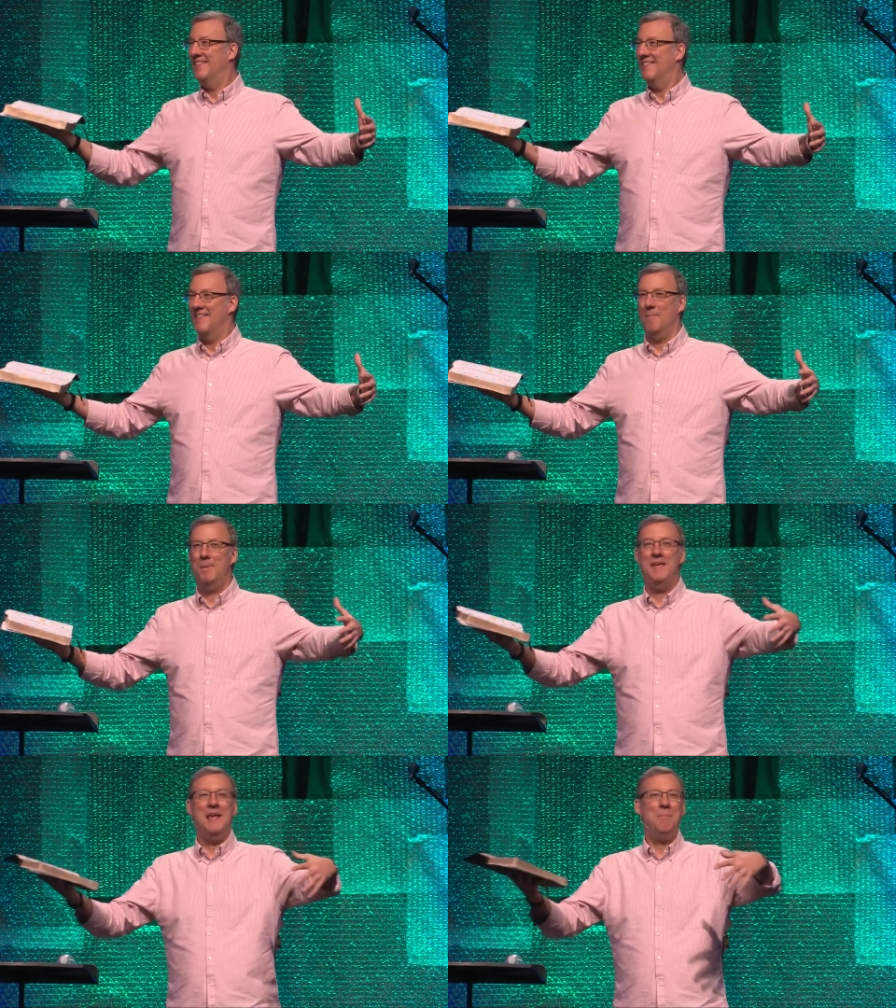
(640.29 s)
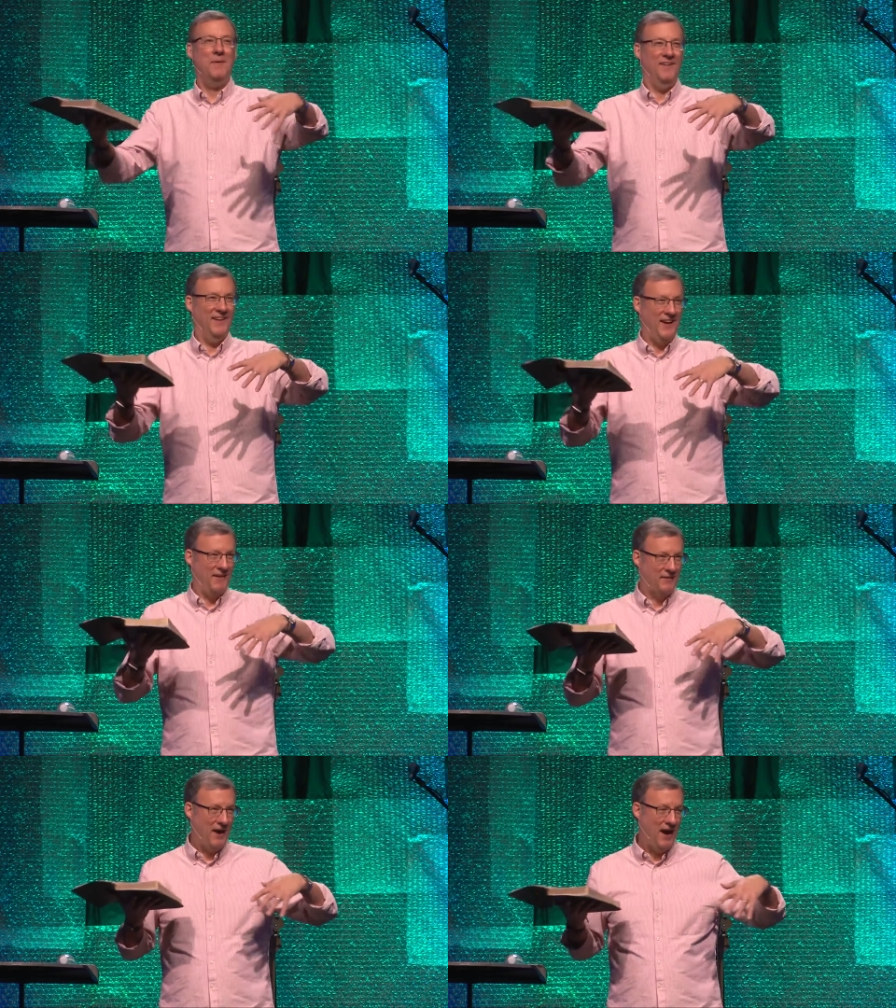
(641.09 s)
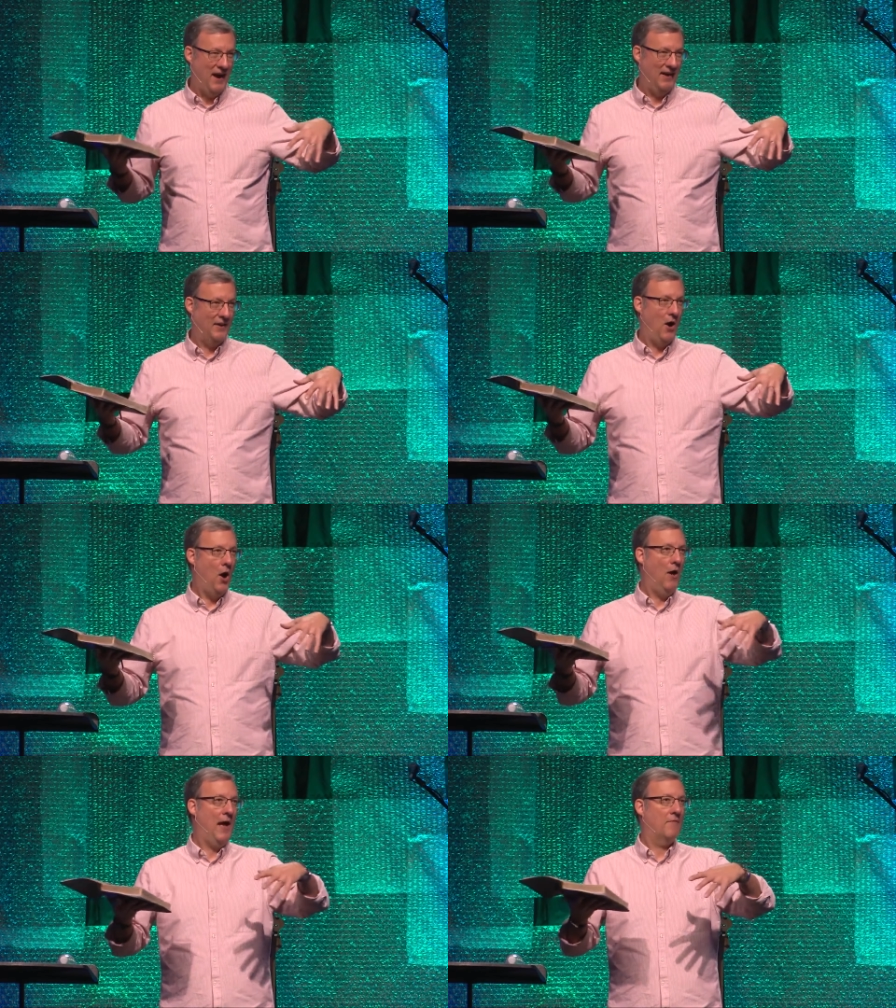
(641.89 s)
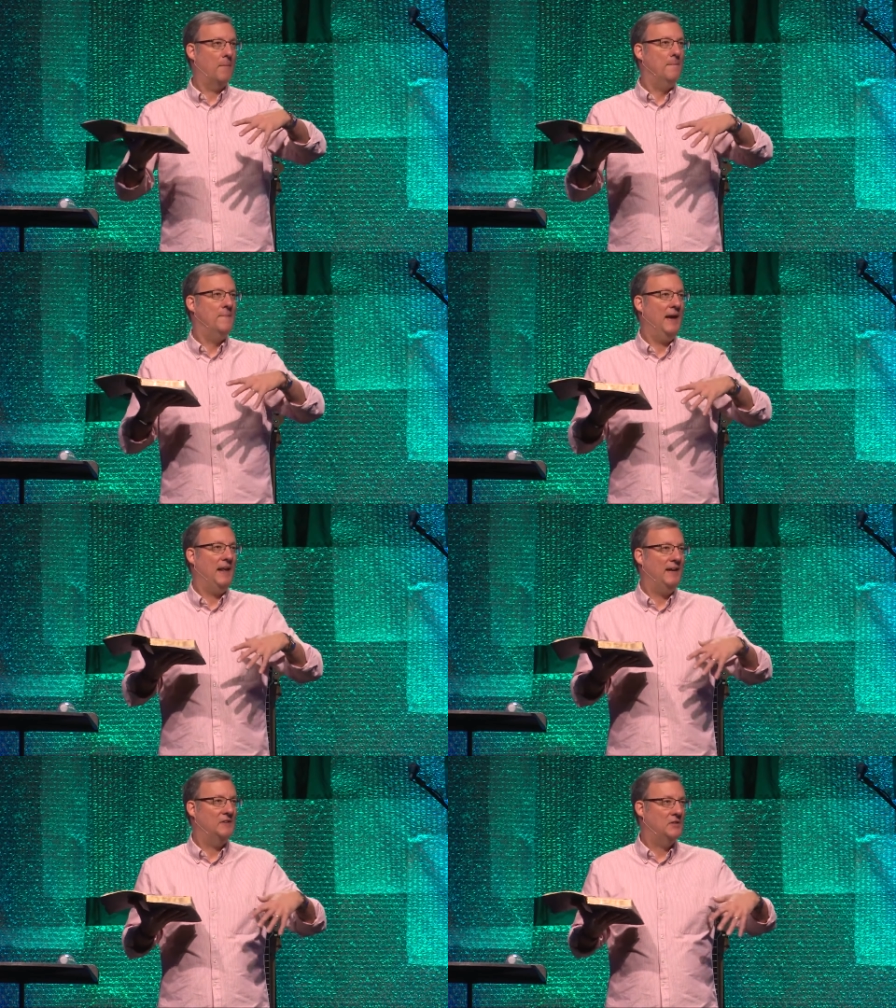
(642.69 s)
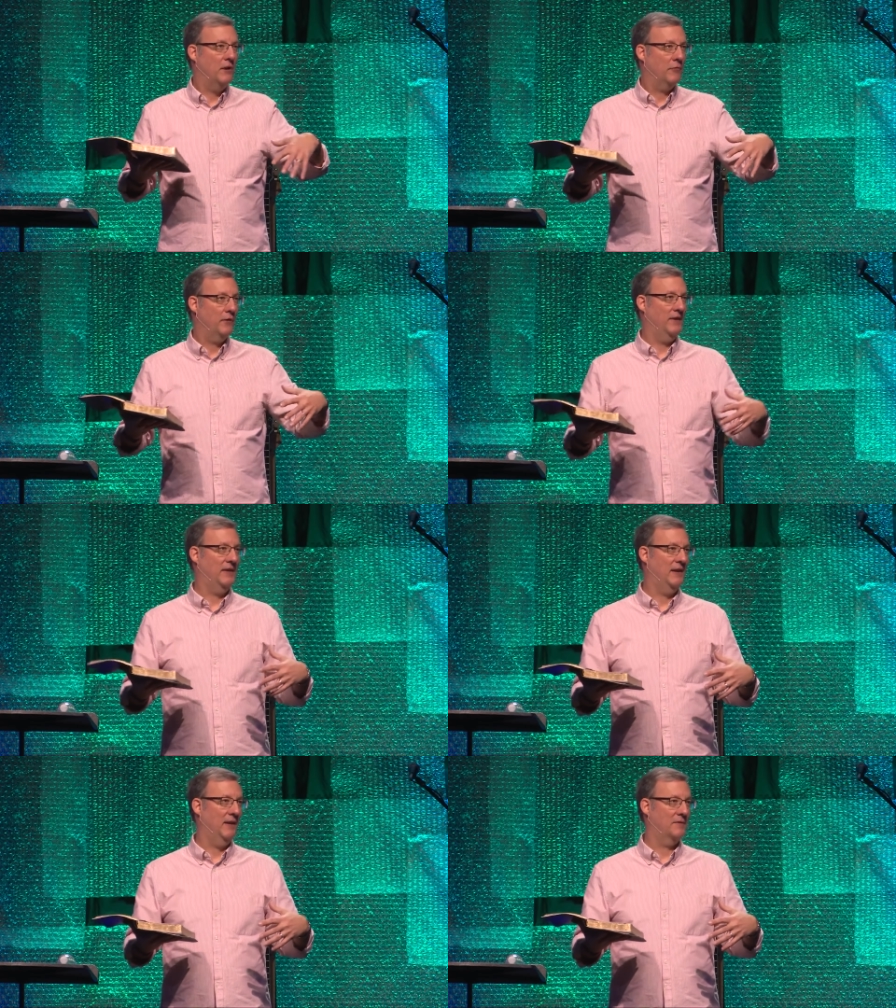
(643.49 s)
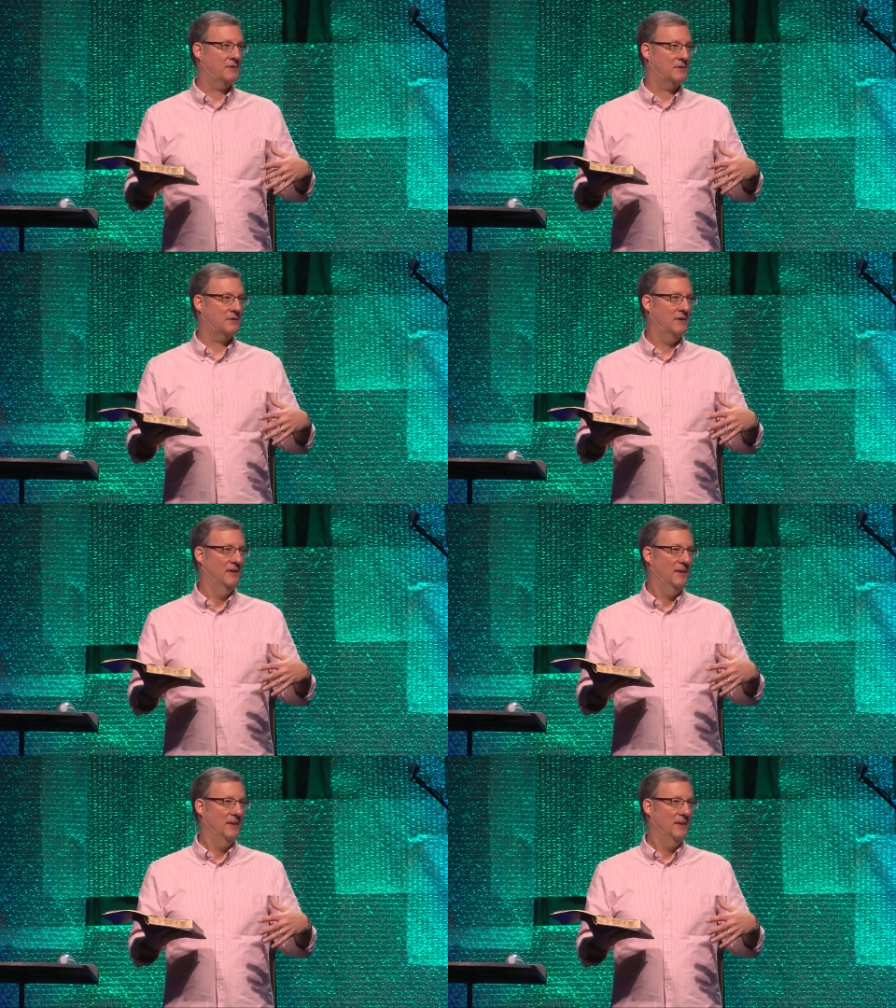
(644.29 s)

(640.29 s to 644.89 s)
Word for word: the people of God all have many different gifts,